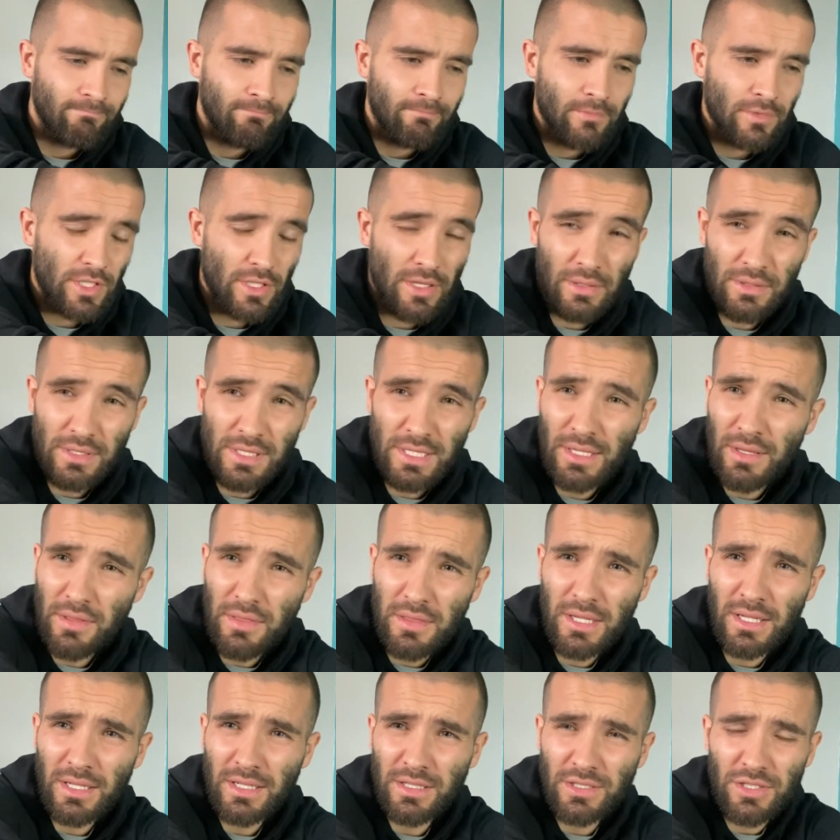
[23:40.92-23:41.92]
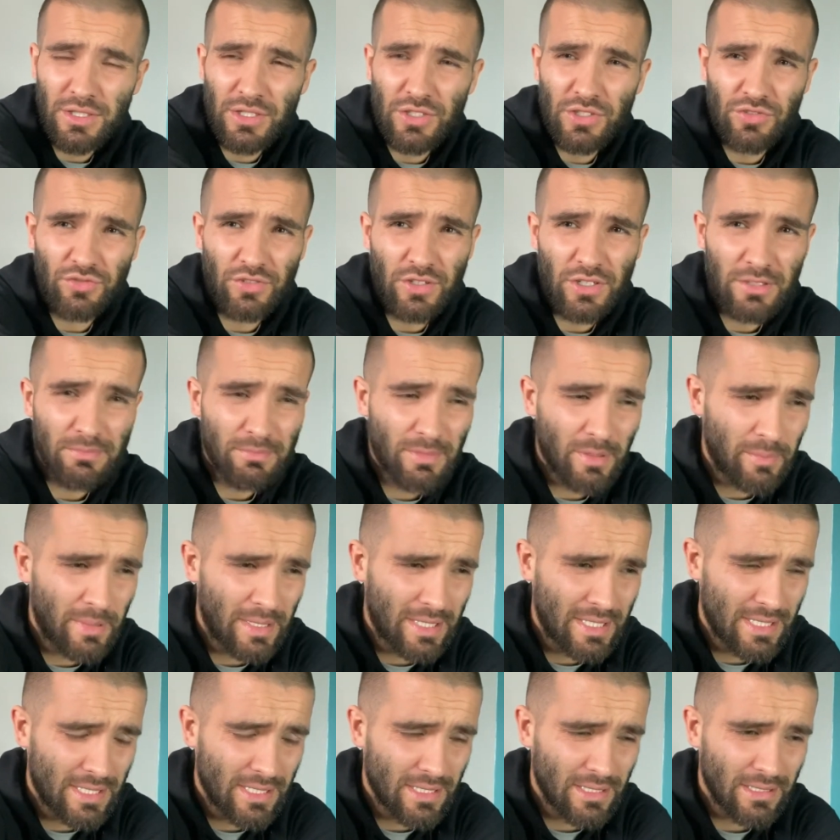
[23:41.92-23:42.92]
So that was it. I think I just tried my
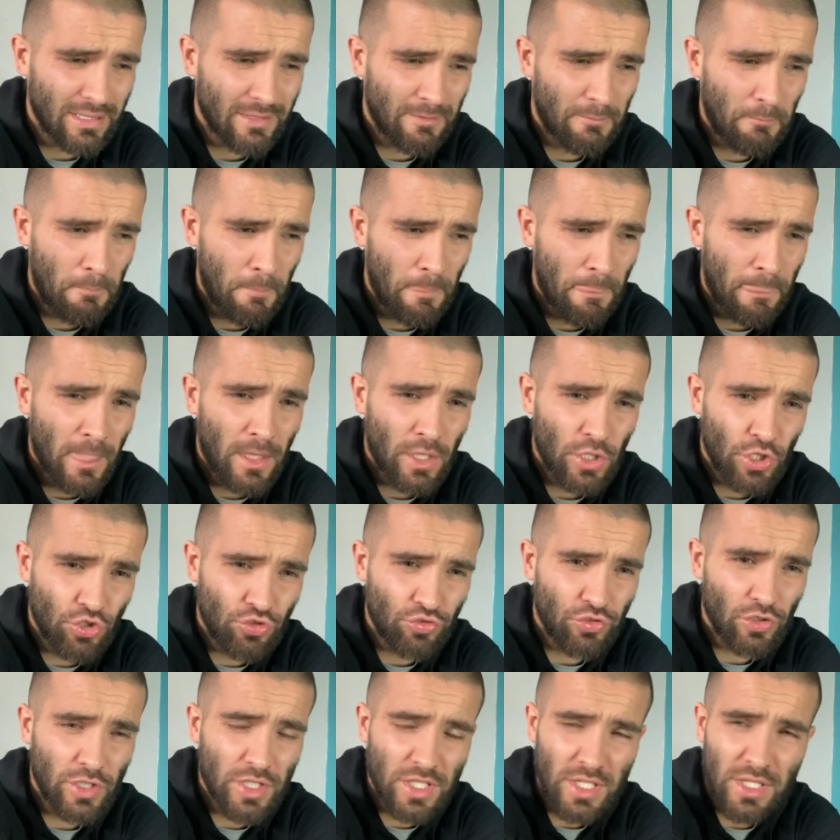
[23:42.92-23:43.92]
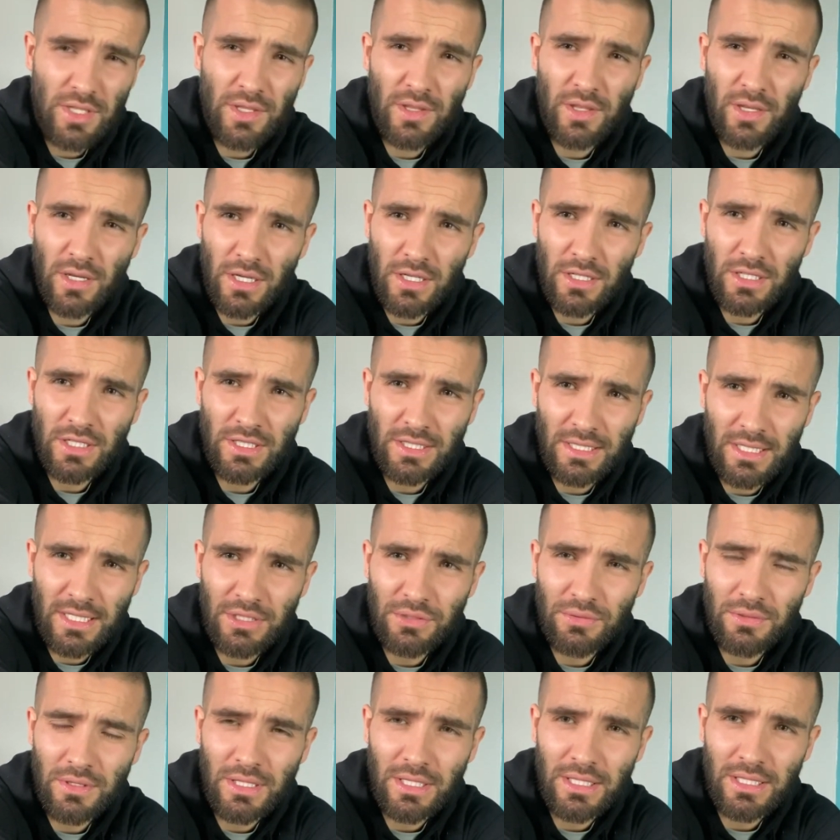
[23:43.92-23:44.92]
best to trust that I could deal
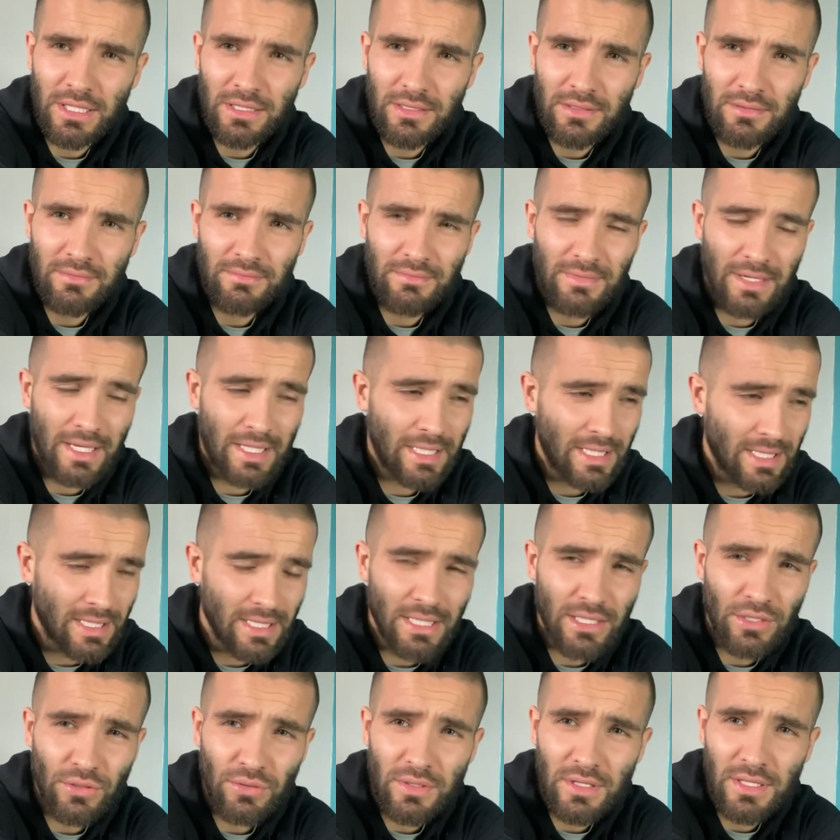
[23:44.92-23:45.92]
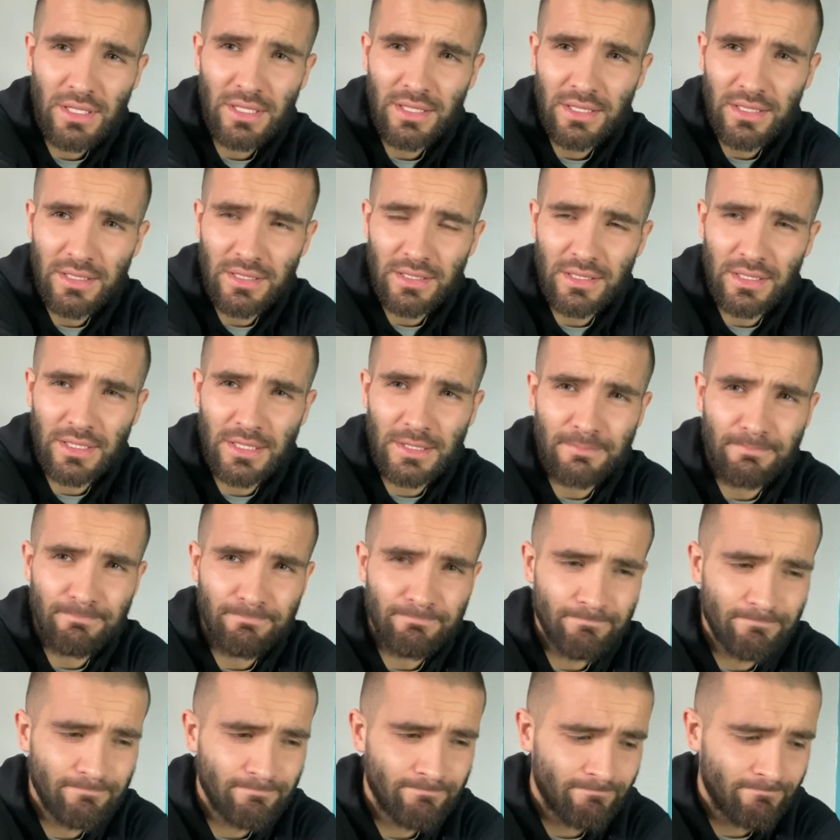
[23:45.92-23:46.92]
with it and then deal with it. And
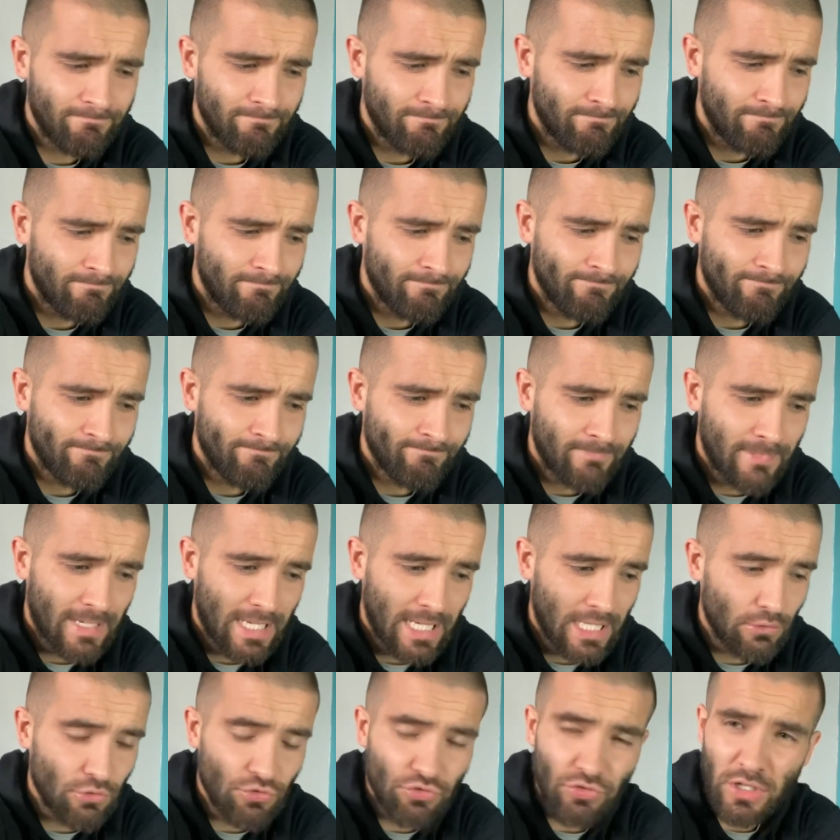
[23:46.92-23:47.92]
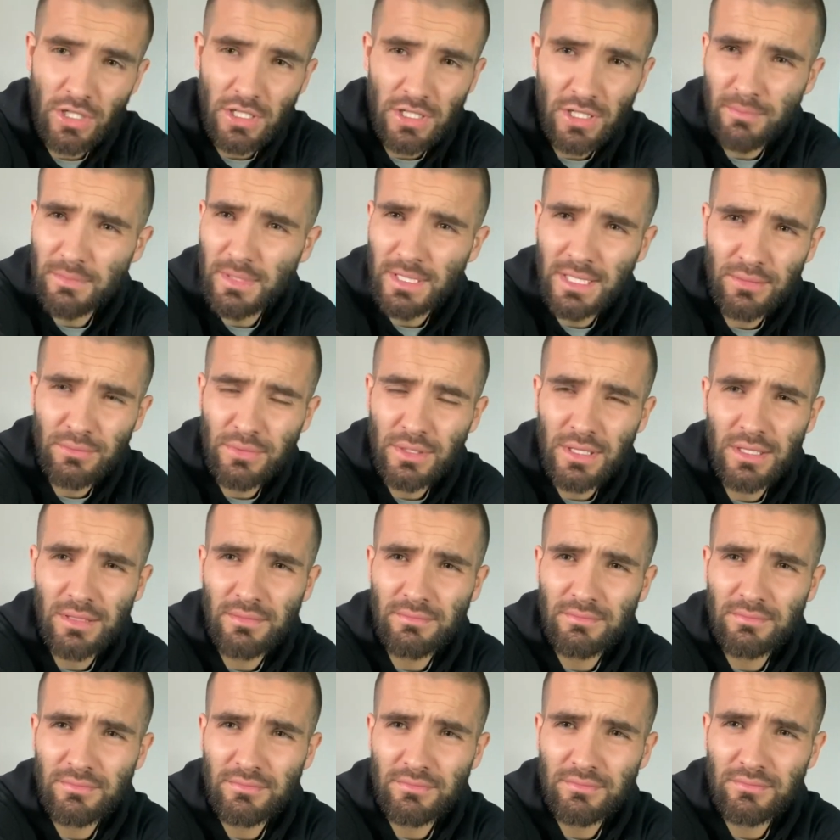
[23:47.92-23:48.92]
I was right, I'm dealing with it.
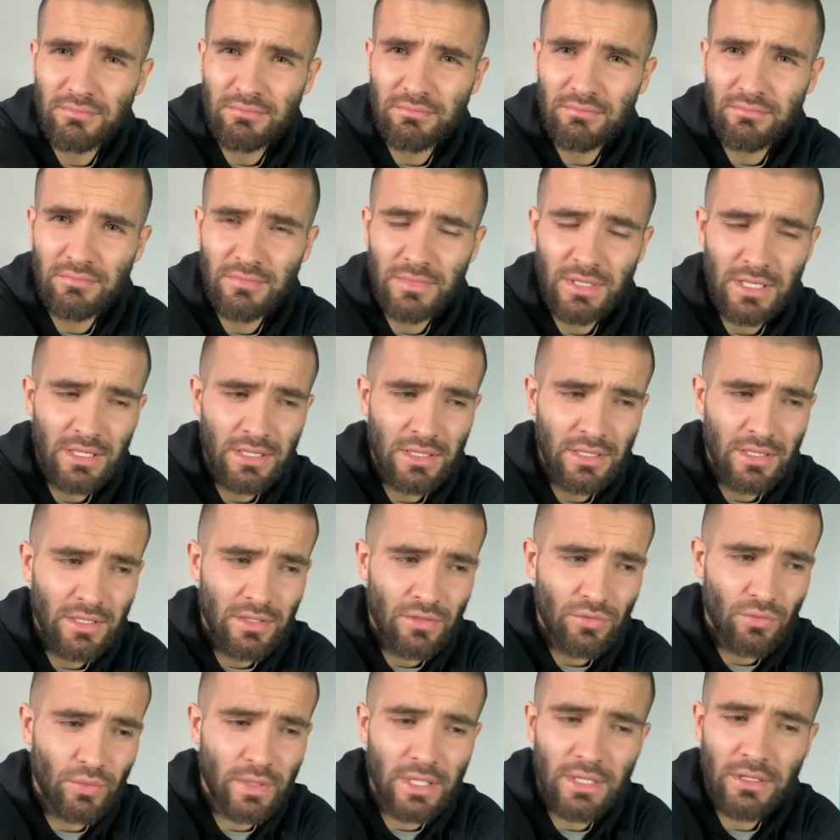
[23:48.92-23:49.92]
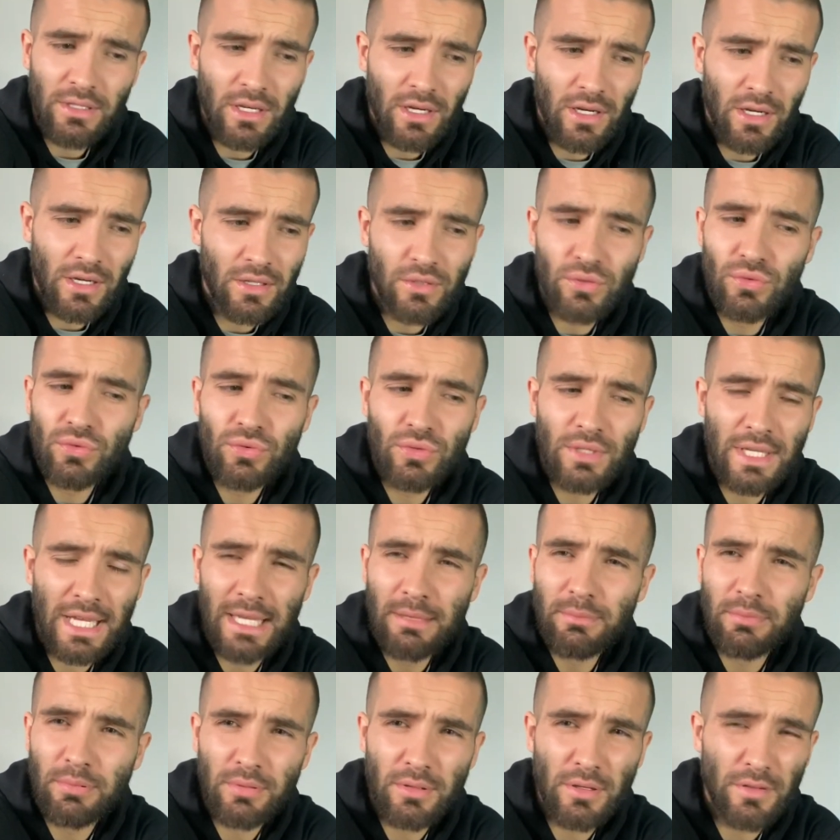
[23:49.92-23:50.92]
We are all
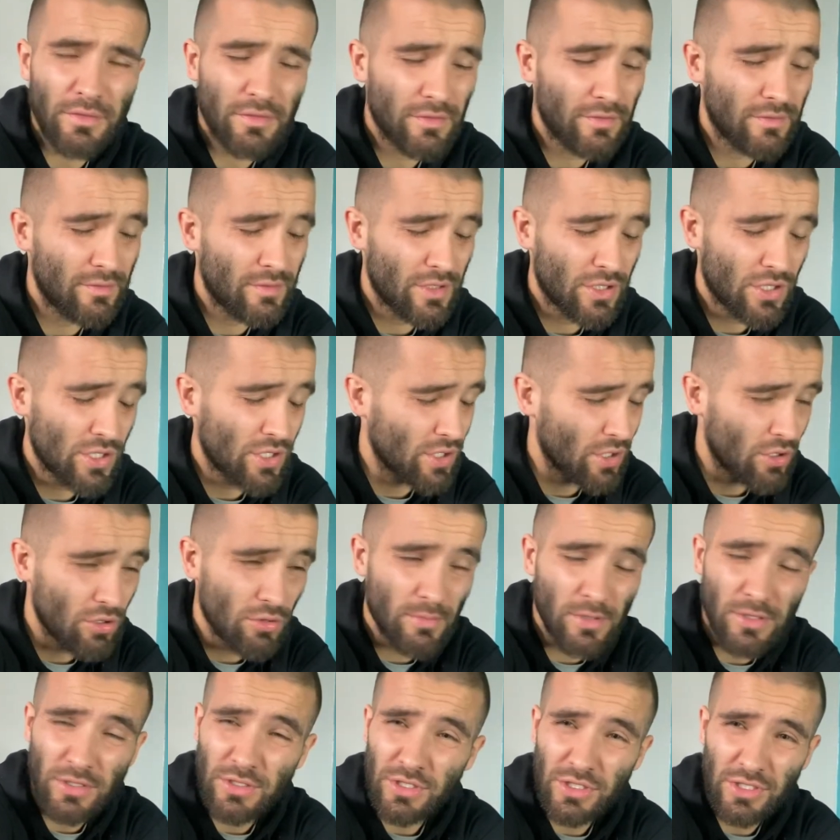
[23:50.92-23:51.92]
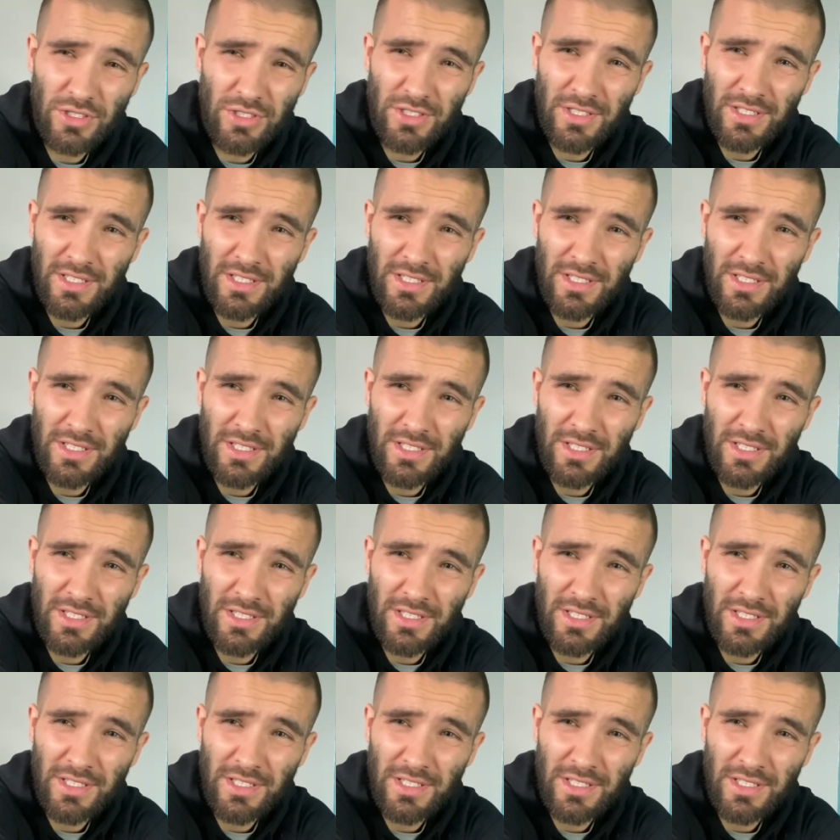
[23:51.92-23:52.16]
capable of so much.